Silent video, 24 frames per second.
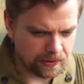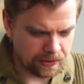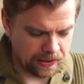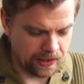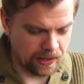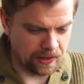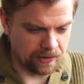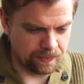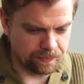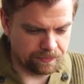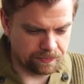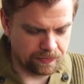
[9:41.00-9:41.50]

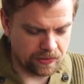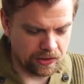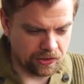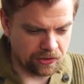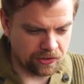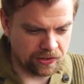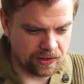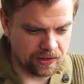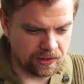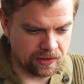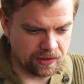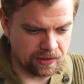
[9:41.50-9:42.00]
Yeah,
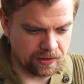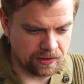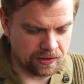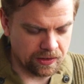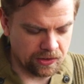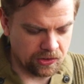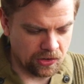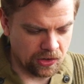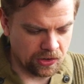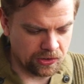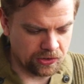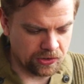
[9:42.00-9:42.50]
there's the
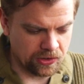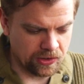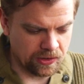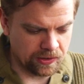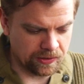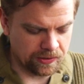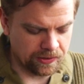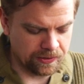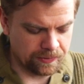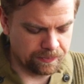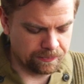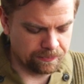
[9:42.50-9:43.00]
dark
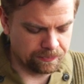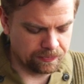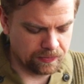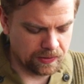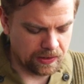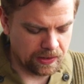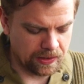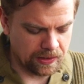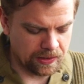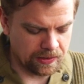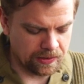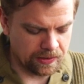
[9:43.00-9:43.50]
chocolate
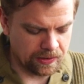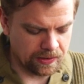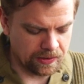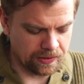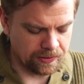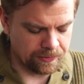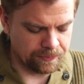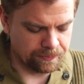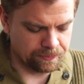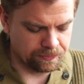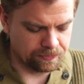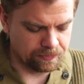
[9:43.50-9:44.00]
in
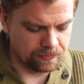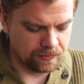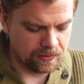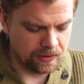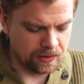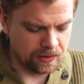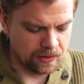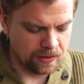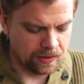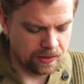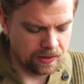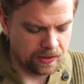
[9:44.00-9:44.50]
the
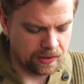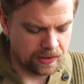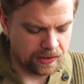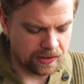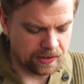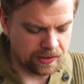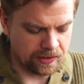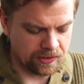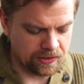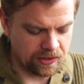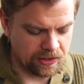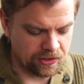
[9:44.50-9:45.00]

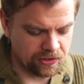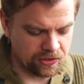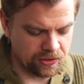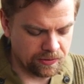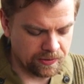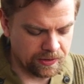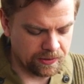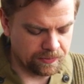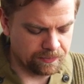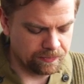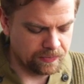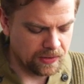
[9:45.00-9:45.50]
taste of
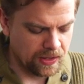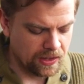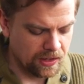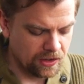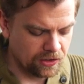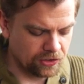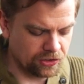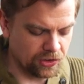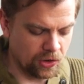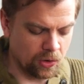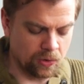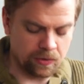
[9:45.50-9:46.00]
it.
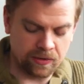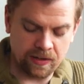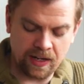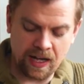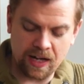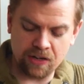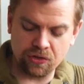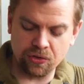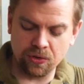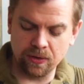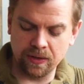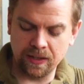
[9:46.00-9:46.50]
So
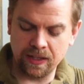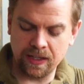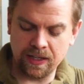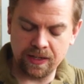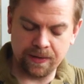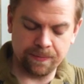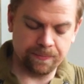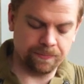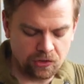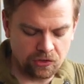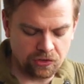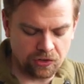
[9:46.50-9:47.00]

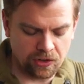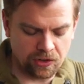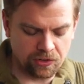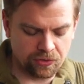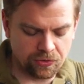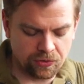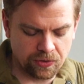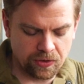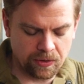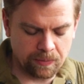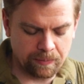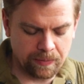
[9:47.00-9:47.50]
naturally, just
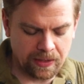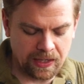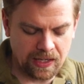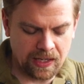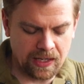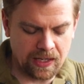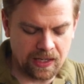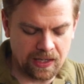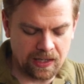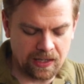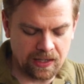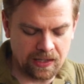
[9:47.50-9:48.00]
from
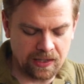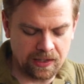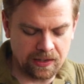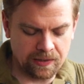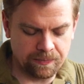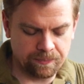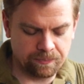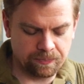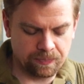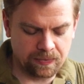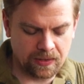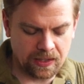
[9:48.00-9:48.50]

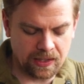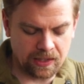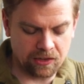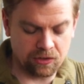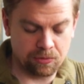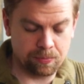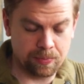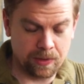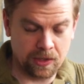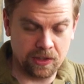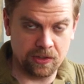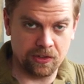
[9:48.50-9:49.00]
a
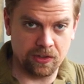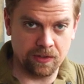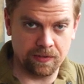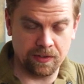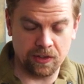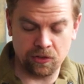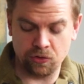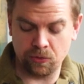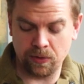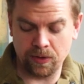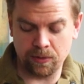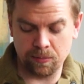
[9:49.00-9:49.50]
experience of
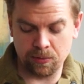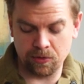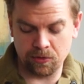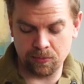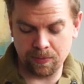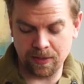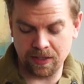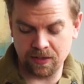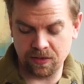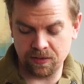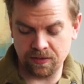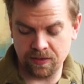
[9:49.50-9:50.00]
the drink
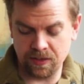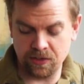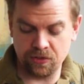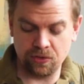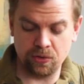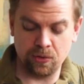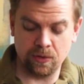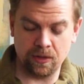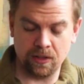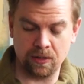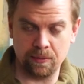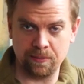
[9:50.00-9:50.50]
perspective, these
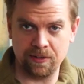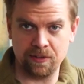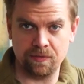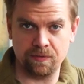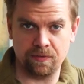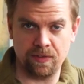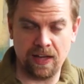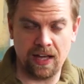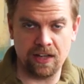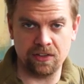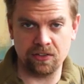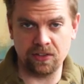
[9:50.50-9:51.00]
two are going to be
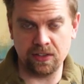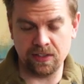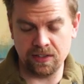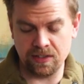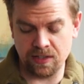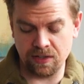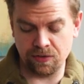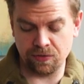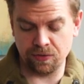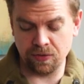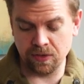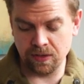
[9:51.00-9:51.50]
vastly
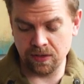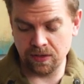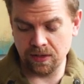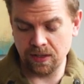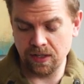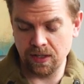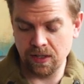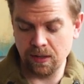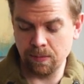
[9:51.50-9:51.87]
different,